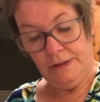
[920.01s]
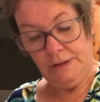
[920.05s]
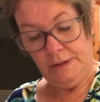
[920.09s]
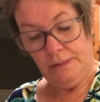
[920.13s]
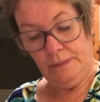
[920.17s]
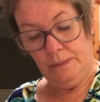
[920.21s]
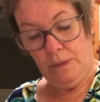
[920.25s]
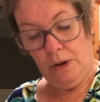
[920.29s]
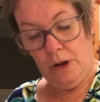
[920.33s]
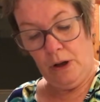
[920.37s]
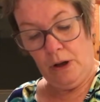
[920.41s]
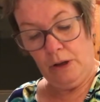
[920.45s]

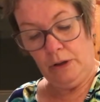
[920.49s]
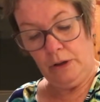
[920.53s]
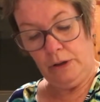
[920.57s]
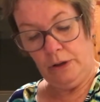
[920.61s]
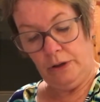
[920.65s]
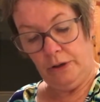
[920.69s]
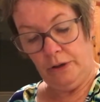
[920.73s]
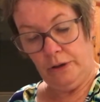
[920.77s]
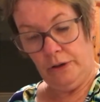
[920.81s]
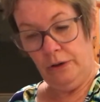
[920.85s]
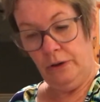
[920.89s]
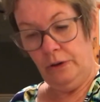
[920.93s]

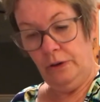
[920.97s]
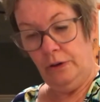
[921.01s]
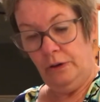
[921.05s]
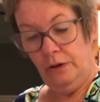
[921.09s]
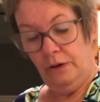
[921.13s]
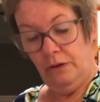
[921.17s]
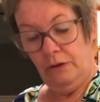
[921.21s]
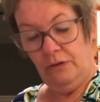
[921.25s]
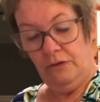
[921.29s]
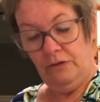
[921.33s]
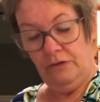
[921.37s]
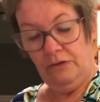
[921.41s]

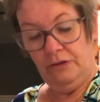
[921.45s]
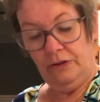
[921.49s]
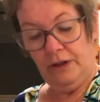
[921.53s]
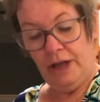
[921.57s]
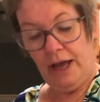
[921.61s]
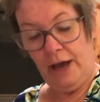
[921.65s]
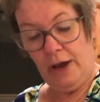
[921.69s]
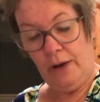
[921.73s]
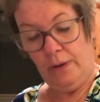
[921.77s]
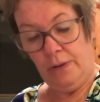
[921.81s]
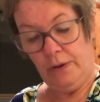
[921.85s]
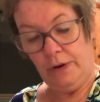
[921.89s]
smaller
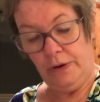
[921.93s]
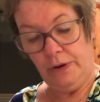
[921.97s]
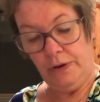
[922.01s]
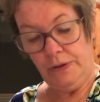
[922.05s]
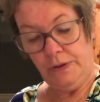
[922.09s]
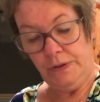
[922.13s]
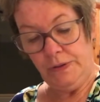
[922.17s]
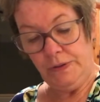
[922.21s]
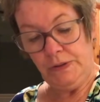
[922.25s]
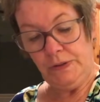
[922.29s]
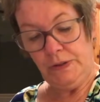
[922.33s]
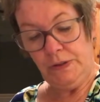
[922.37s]

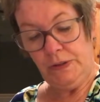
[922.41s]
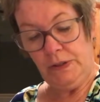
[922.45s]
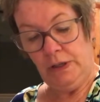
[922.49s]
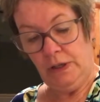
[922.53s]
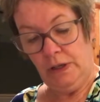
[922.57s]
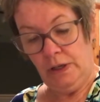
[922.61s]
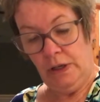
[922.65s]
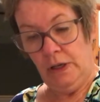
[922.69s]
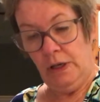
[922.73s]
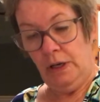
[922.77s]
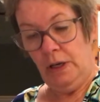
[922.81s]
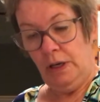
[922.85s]

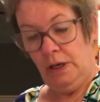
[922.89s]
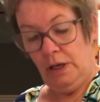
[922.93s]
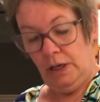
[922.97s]
flowers.